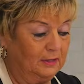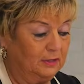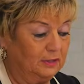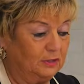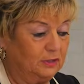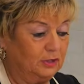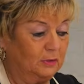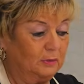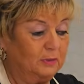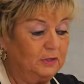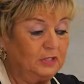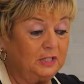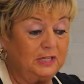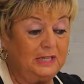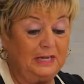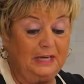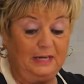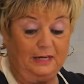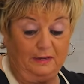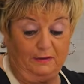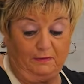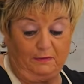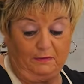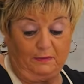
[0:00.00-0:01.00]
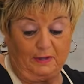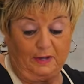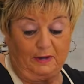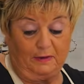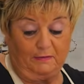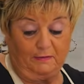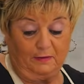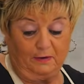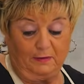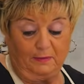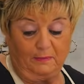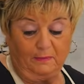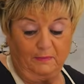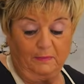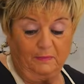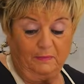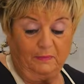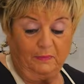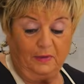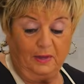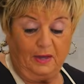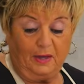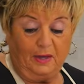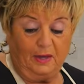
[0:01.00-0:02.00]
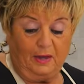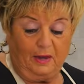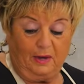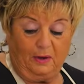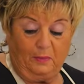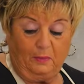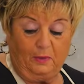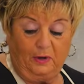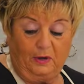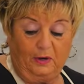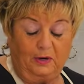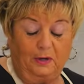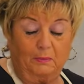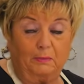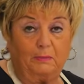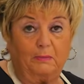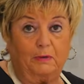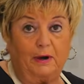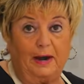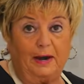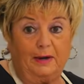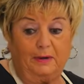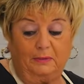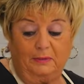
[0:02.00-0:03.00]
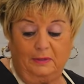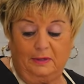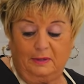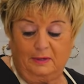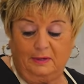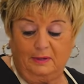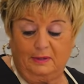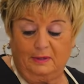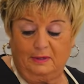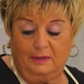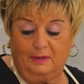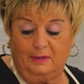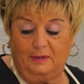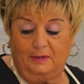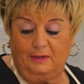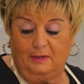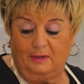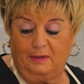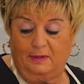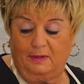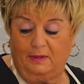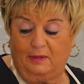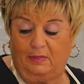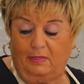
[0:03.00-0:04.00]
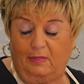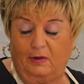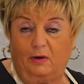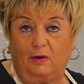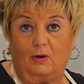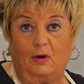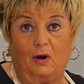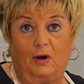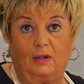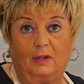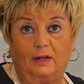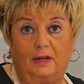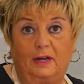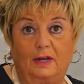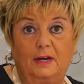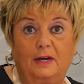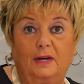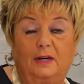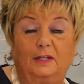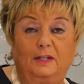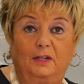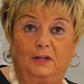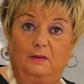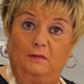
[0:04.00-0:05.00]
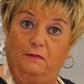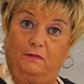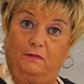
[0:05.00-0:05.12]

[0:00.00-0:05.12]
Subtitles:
so much needed flavor. We're going to brown the garlic and onion